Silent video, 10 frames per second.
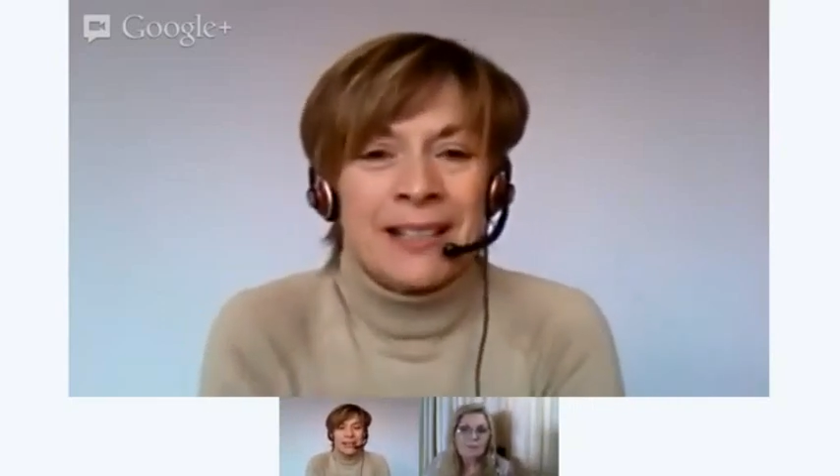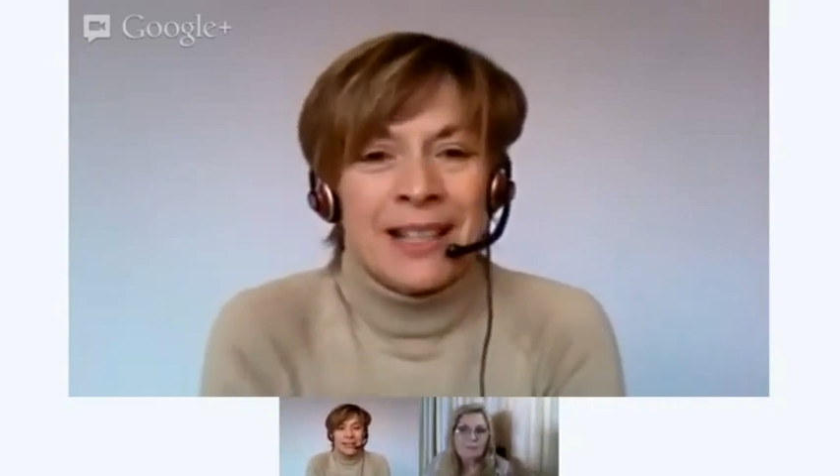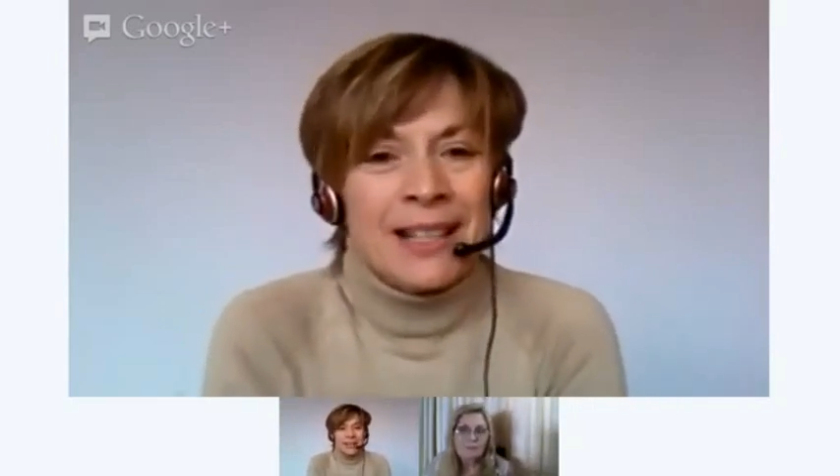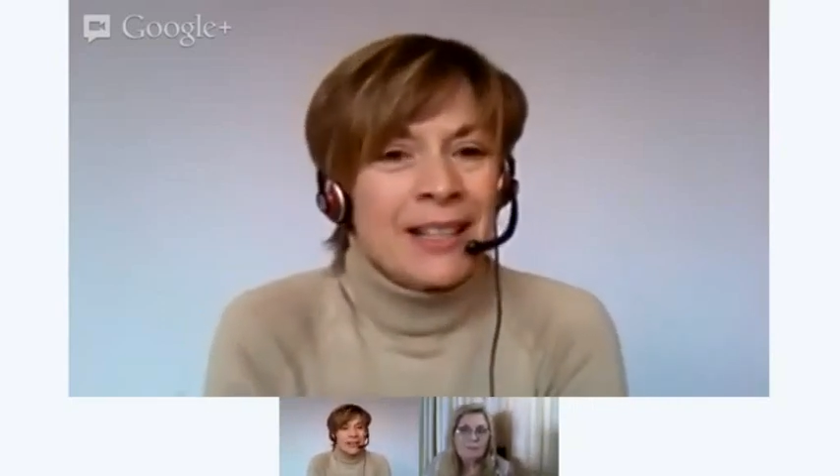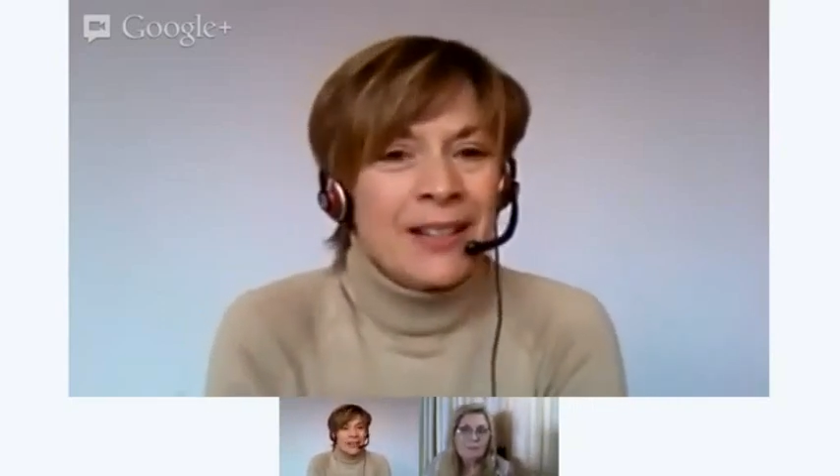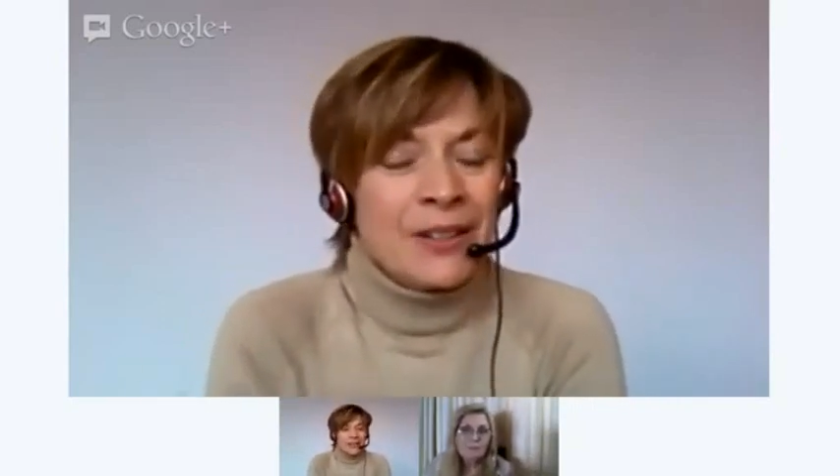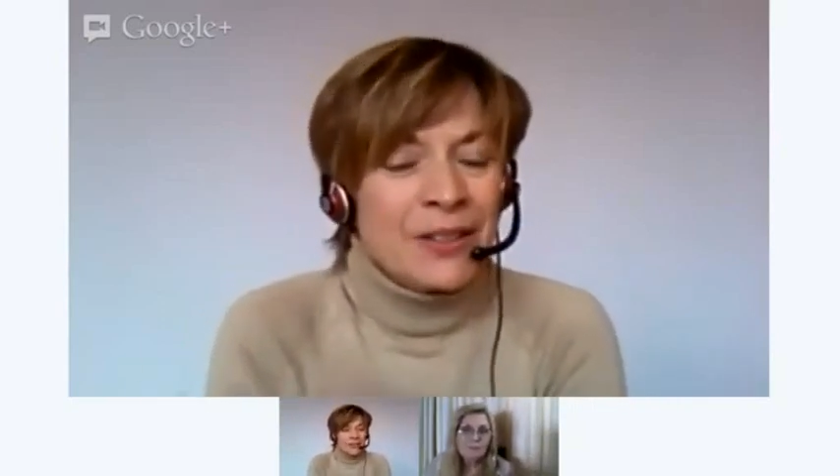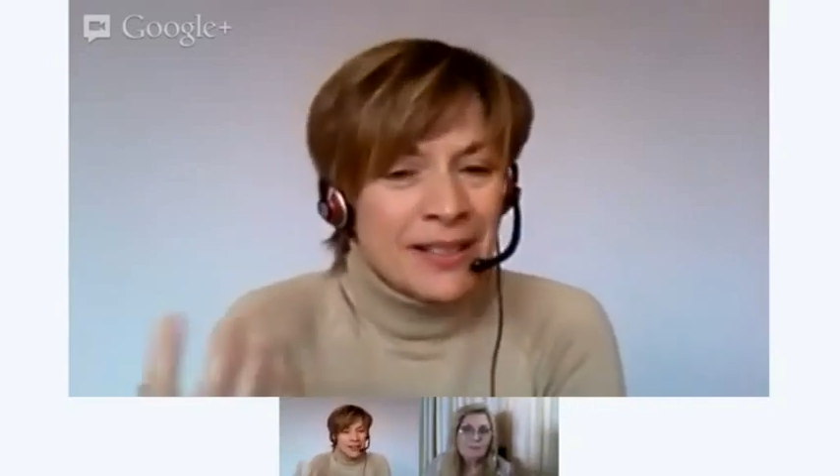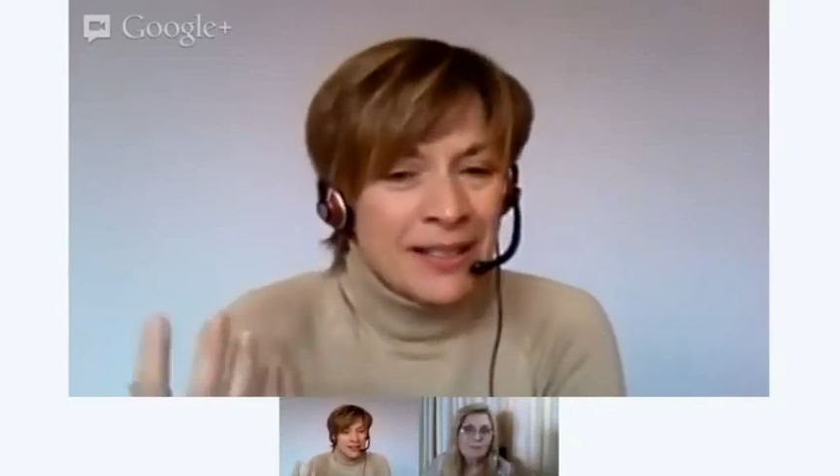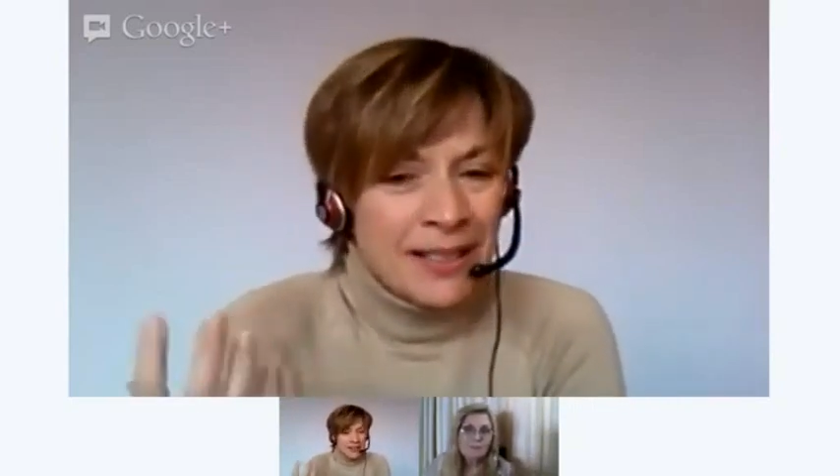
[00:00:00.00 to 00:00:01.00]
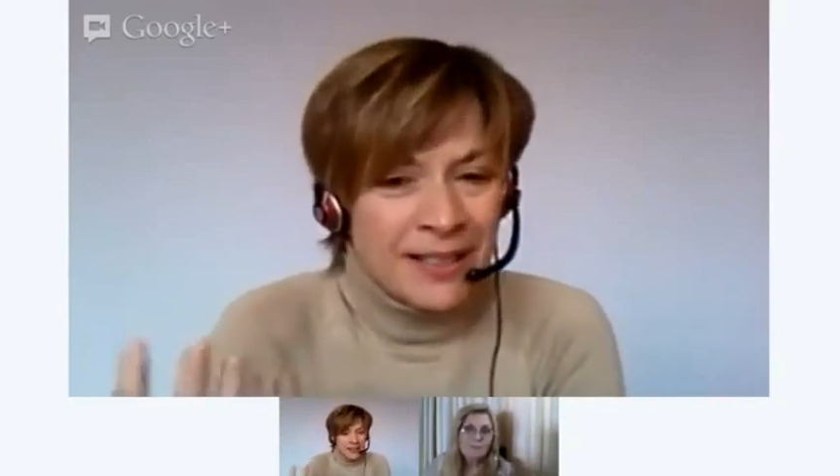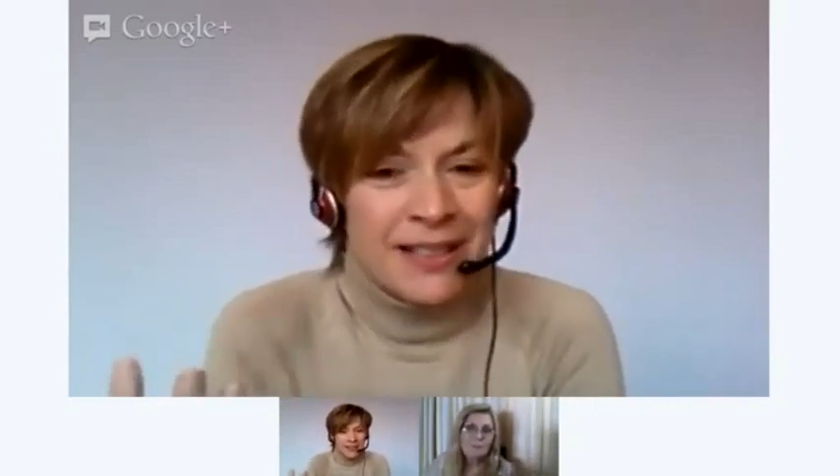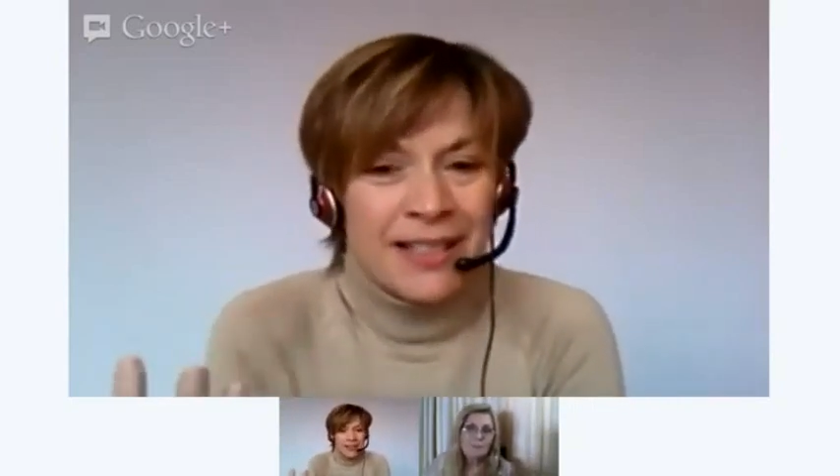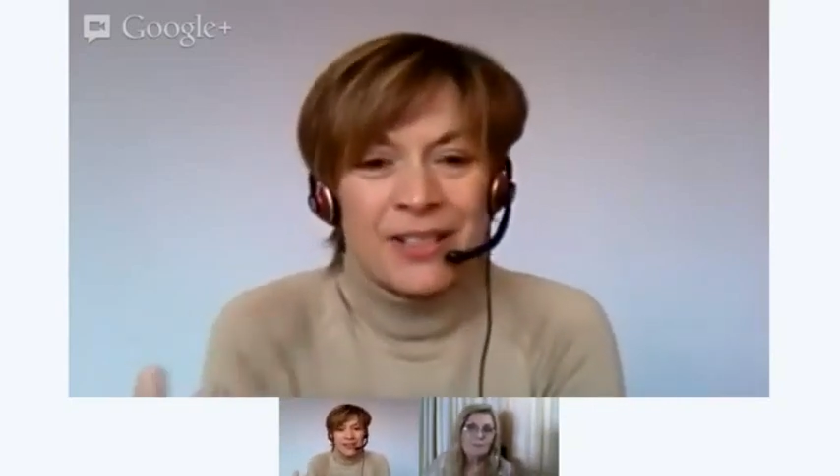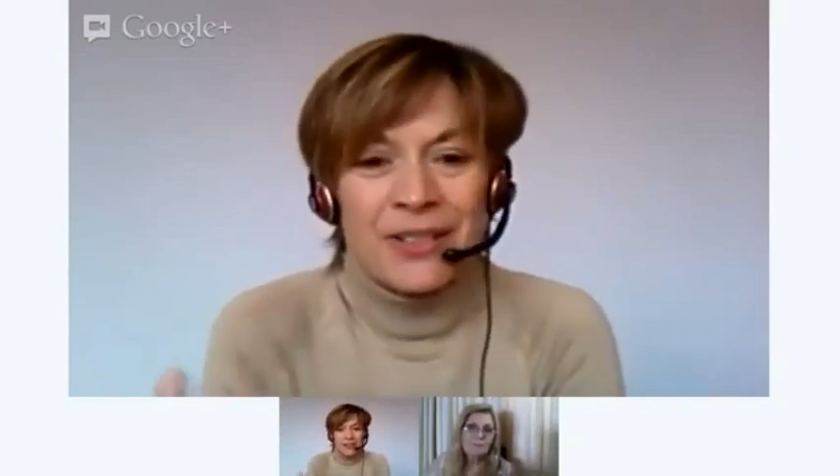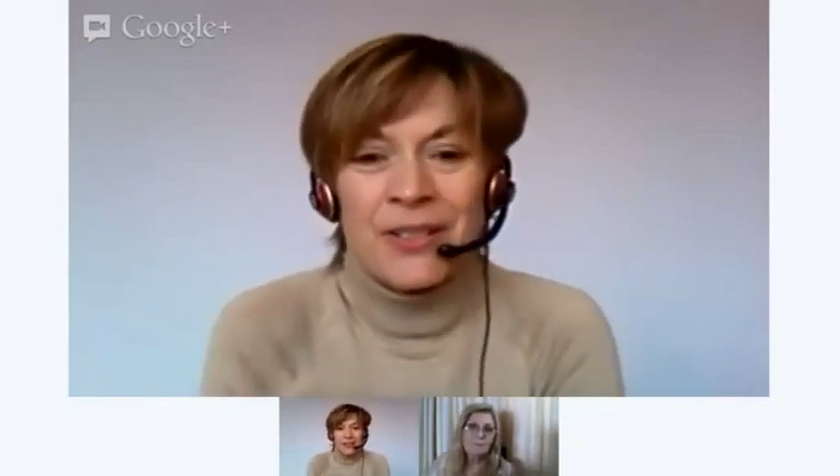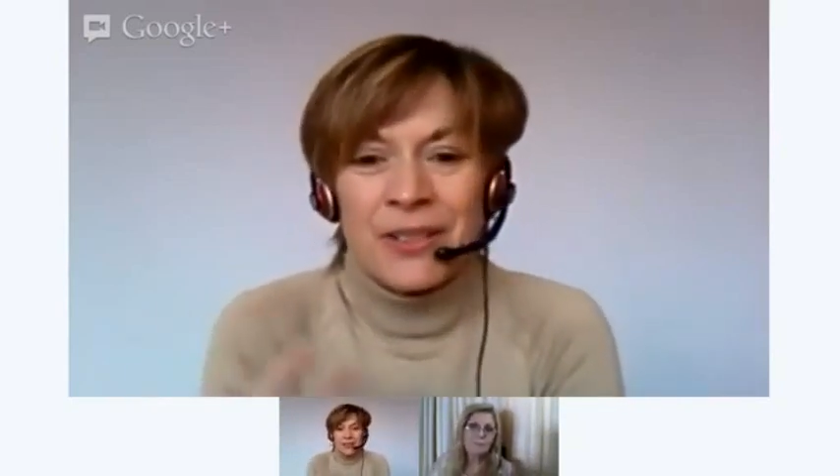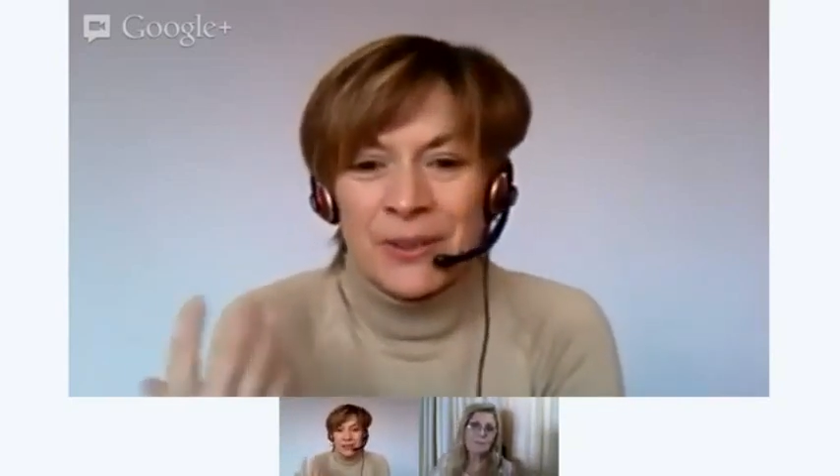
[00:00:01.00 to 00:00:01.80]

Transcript: just listening to you